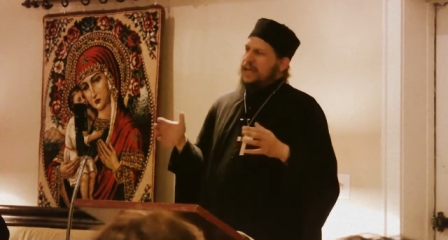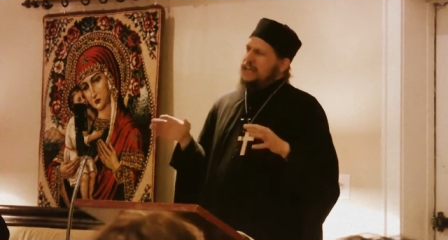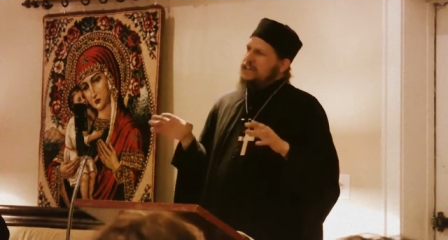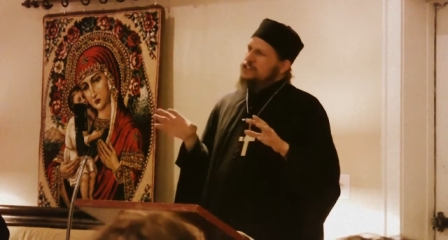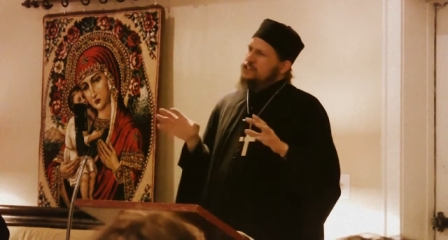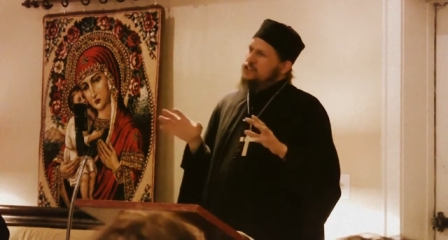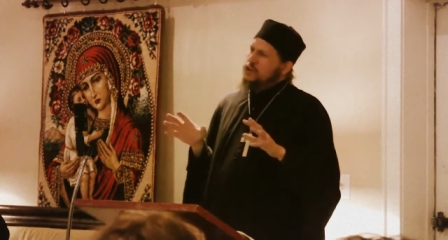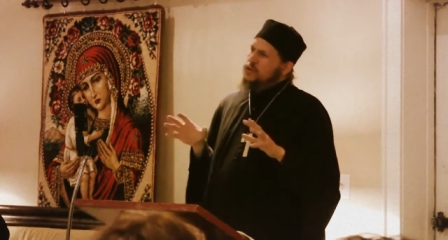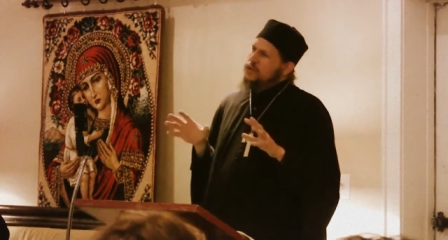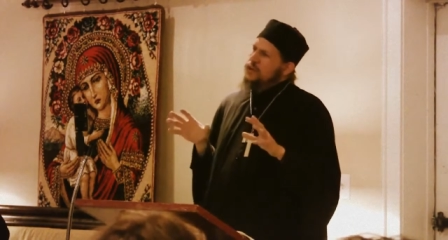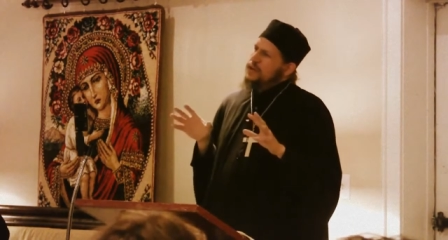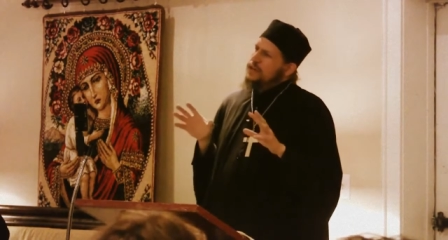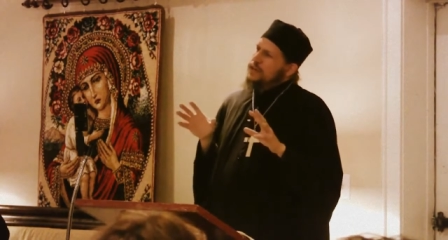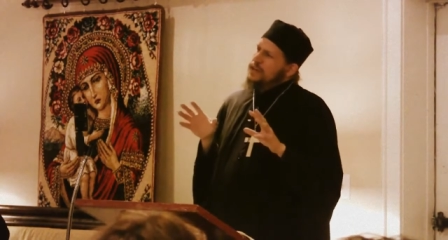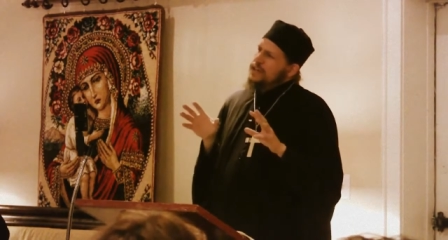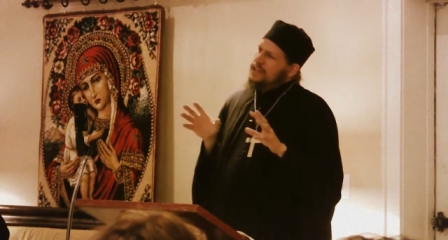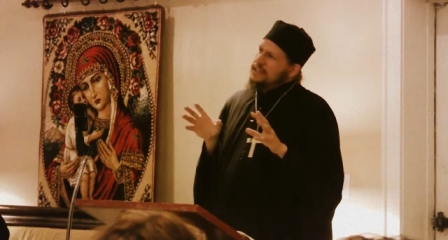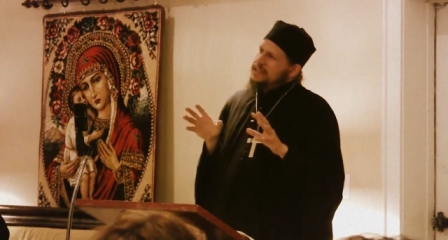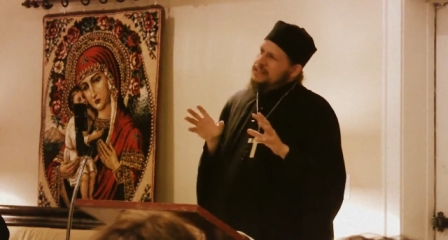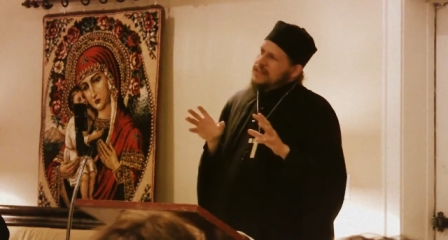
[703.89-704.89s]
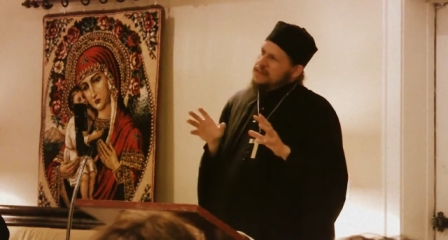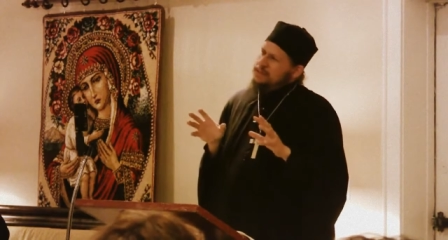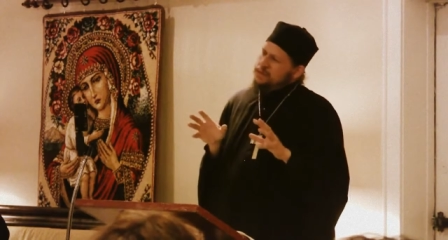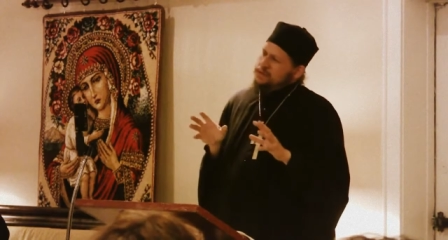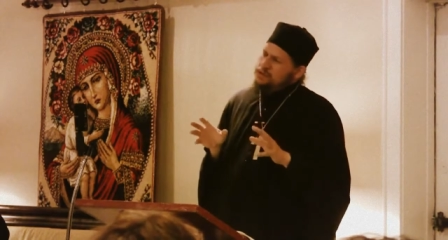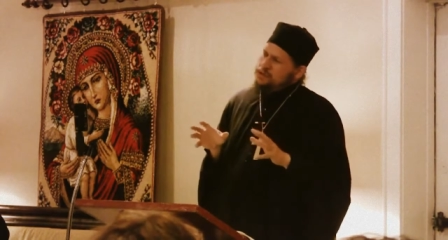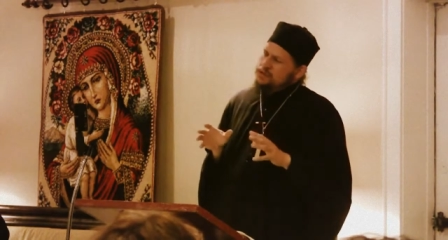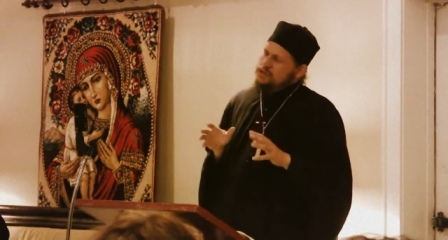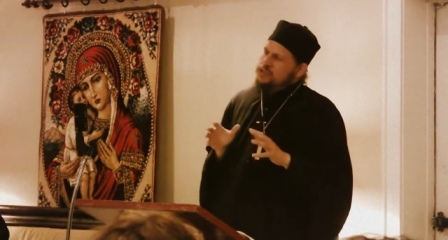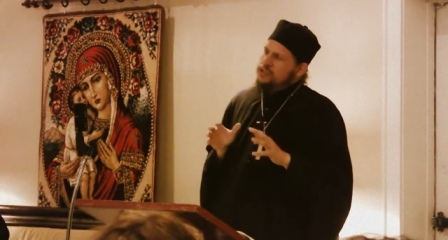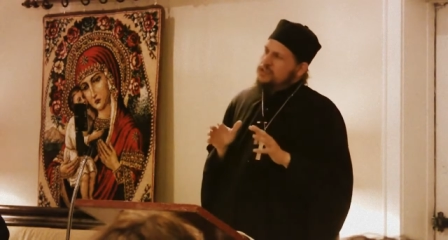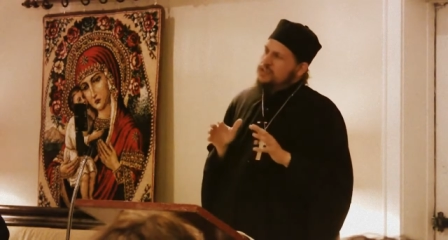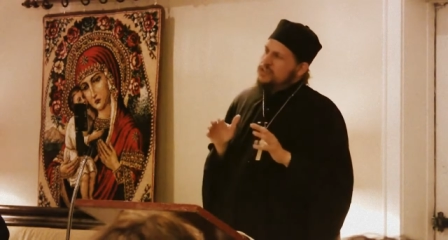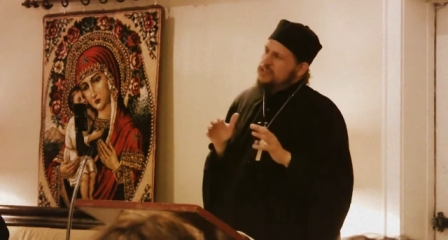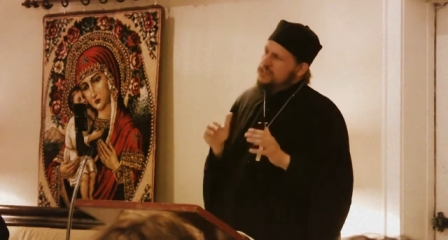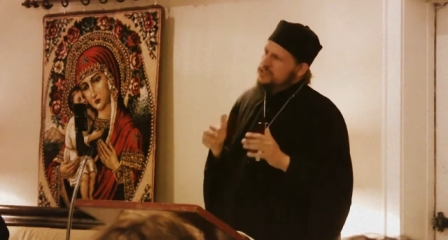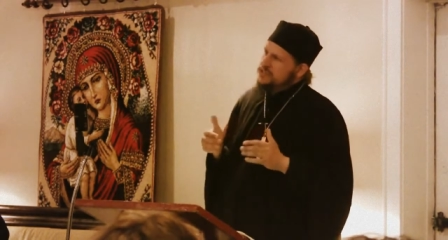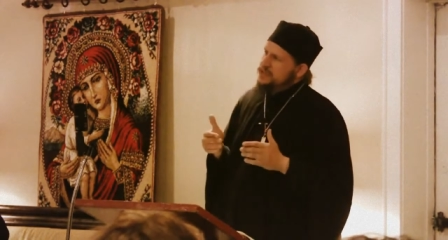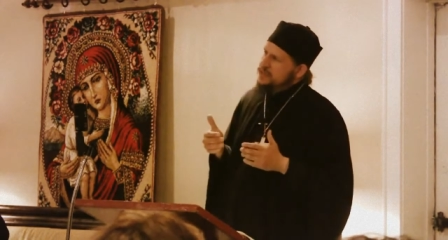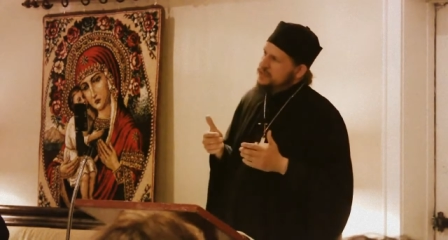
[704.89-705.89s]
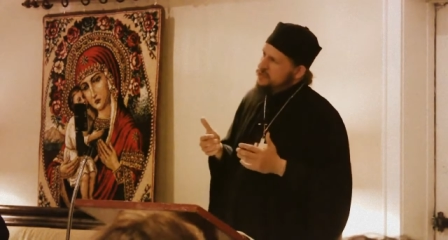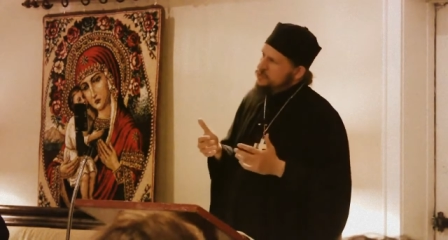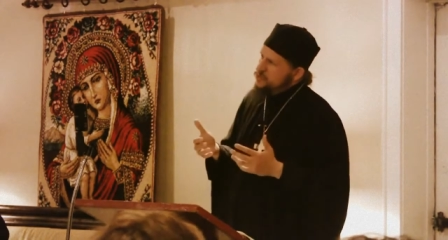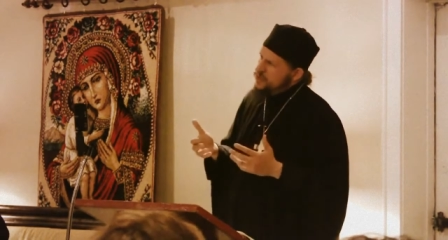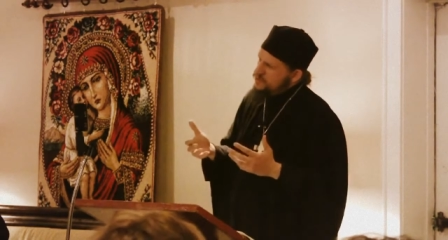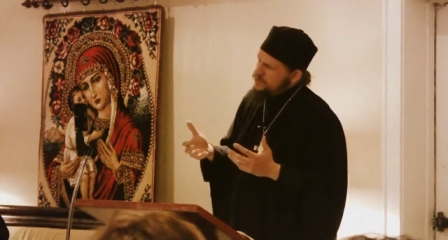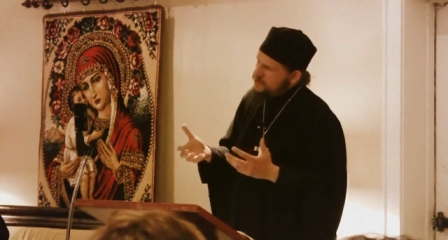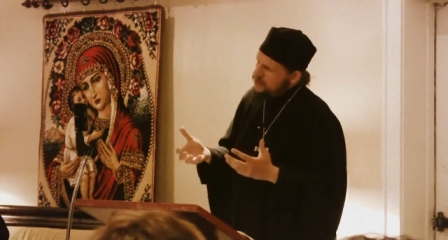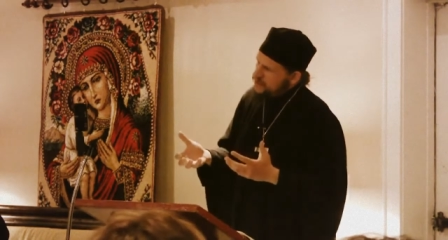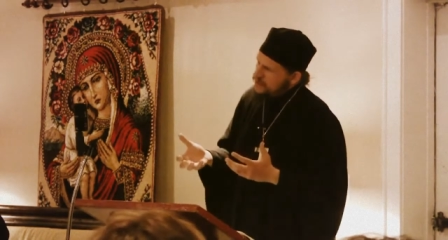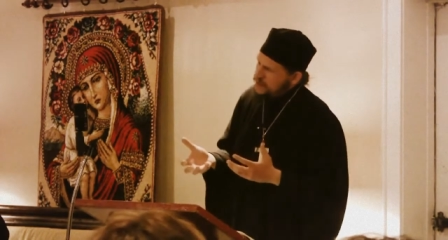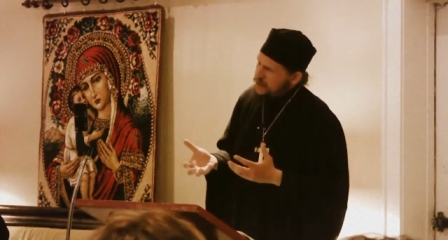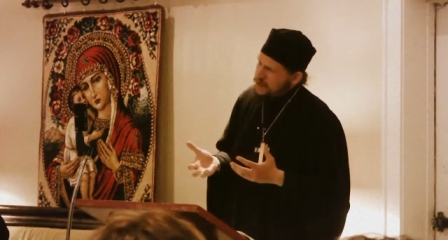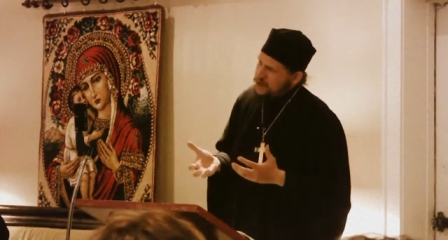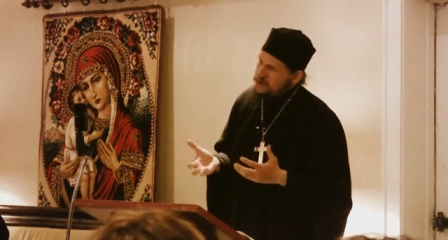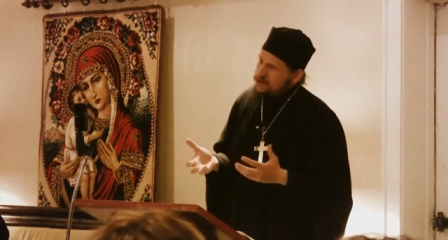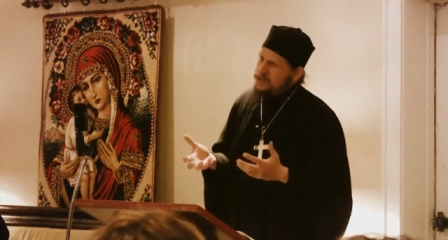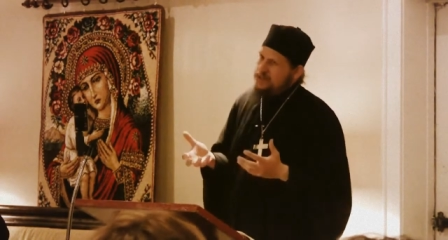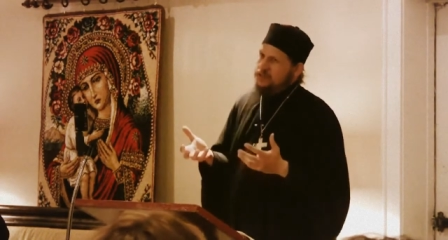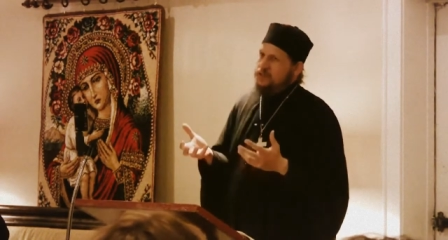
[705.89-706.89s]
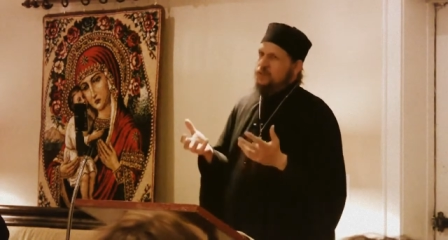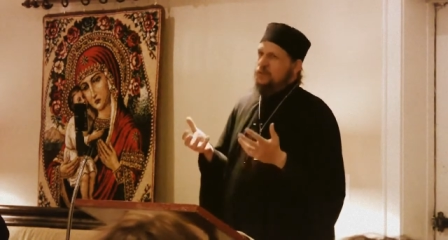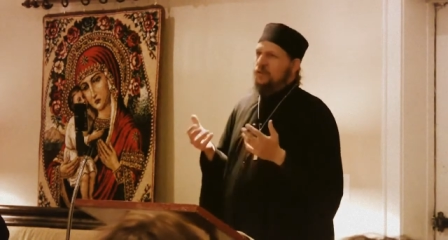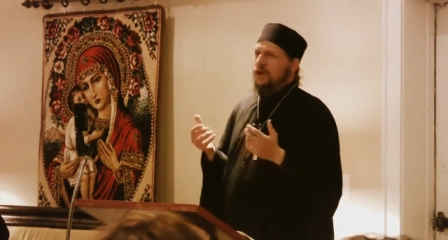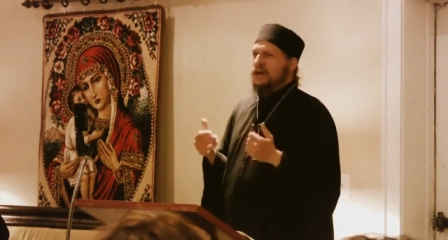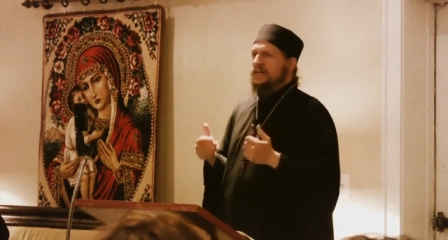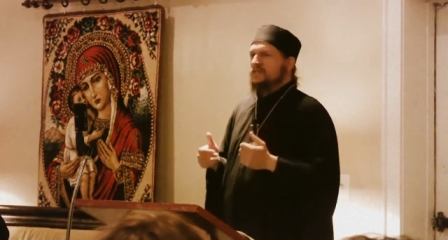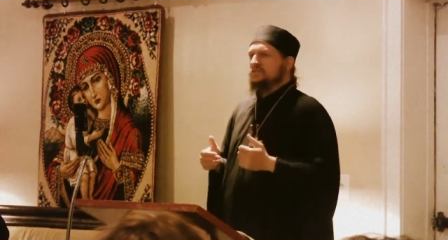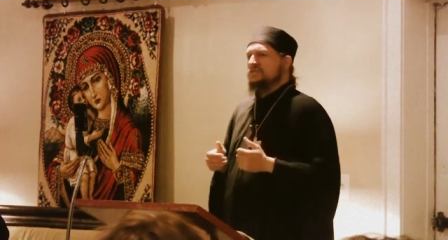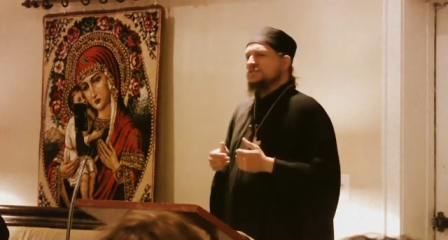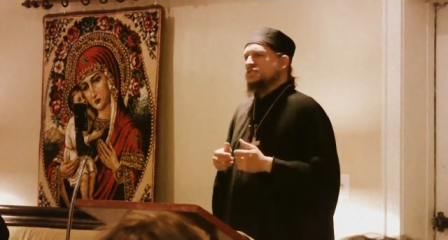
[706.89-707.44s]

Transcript: And so in Cappadocia, this thing that we've inherited in the West,